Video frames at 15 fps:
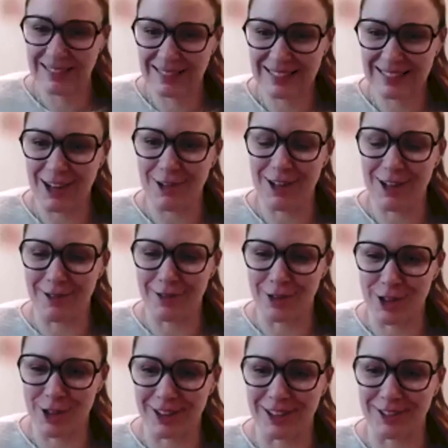So, oh yeah, so,
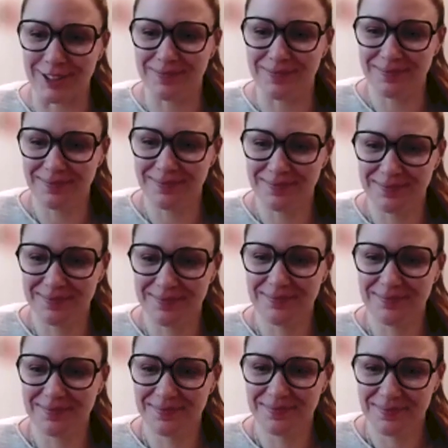for sure, right, right.
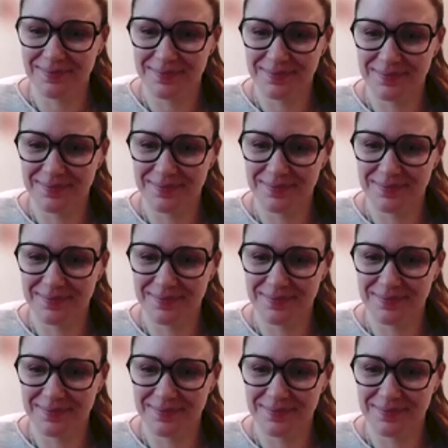So, you know,